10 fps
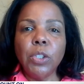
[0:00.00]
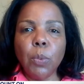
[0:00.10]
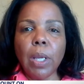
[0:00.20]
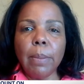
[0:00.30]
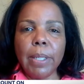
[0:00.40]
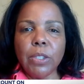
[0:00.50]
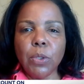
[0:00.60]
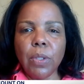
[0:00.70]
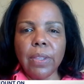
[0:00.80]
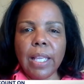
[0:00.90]
You want to make
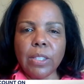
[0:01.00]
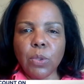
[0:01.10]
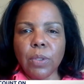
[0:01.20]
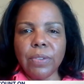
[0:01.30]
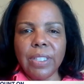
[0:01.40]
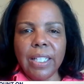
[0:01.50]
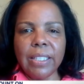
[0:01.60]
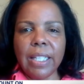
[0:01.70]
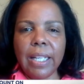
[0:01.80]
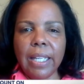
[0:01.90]
sure that that sort of
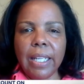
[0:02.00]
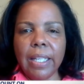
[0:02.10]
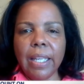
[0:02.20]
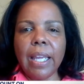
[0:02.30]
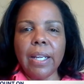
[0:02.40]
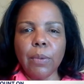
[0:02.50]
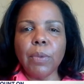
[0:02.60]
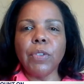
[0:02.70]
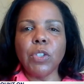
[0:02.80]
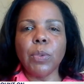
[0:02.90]
stays at a at a
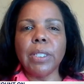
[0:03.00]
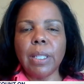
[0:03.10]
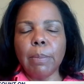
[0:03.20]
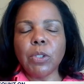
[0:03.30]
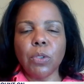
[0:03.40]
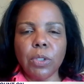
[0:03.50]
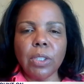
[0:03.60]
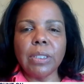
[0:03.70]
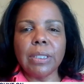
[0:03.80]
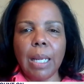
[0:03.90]
refrigerated temperature
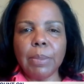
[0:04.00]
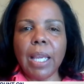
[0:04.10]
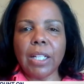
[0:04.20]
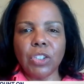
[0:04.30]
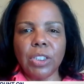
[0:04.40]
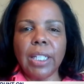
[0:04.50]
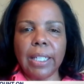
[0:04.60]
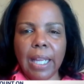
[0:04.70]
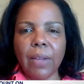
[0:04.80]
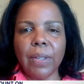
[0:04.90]
until it's time to actually
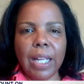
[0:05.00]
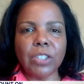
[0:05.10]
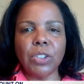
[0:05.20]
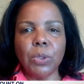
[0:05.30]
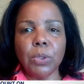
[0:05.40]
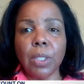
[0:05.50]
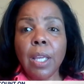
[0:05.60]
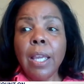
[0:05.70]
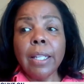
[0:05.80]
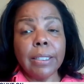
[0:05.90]
take it out and actually use it,